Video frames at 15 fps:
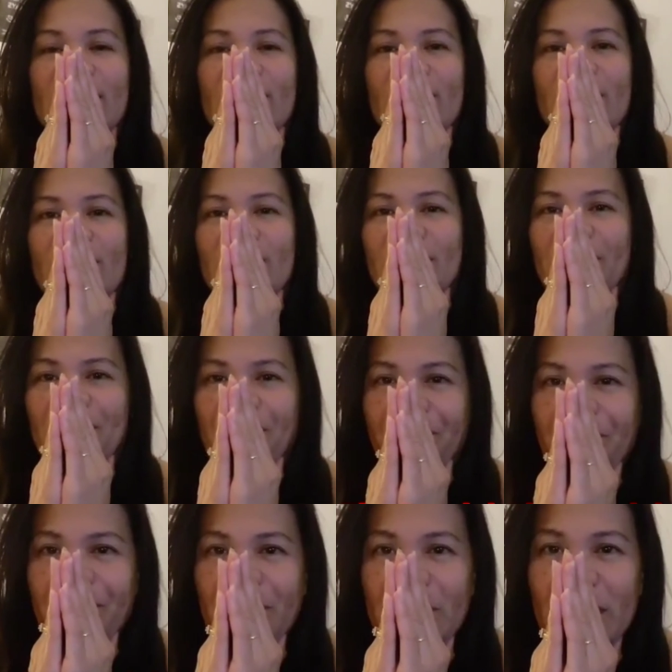So,
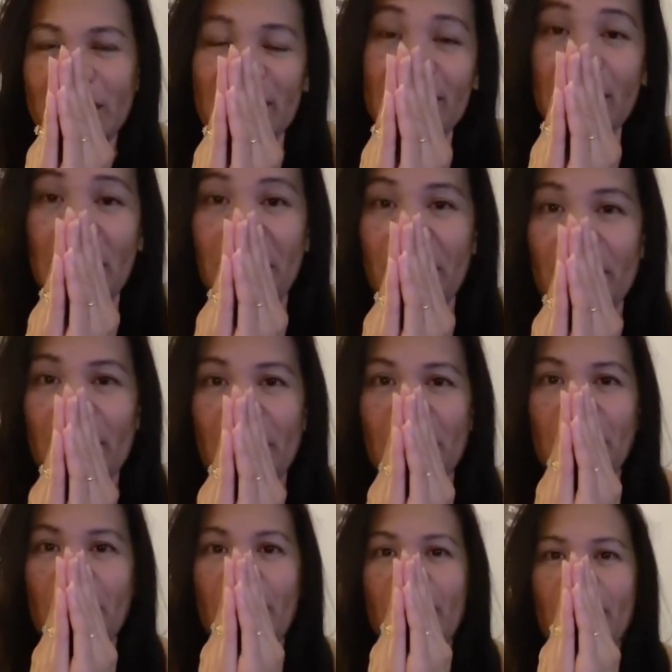never
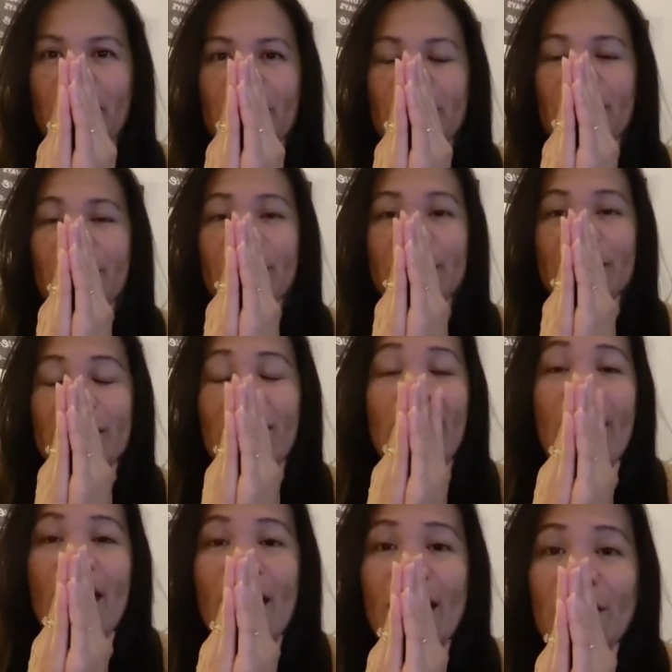give up. So,
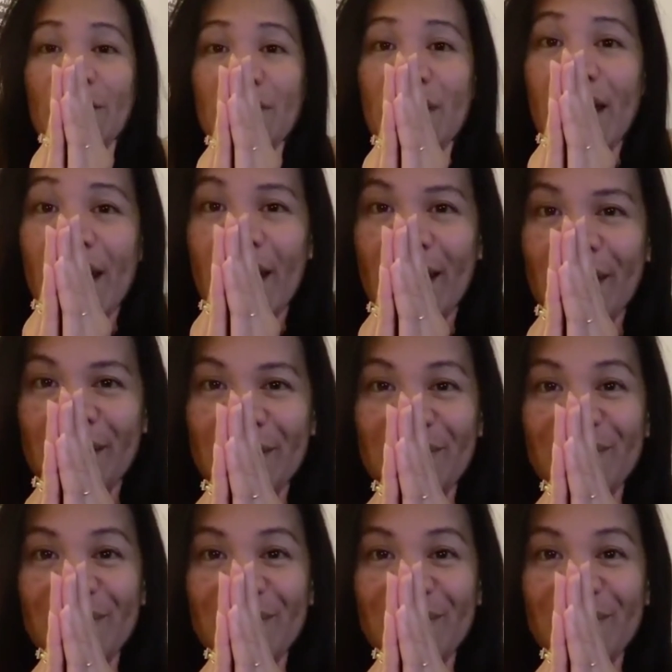ano na?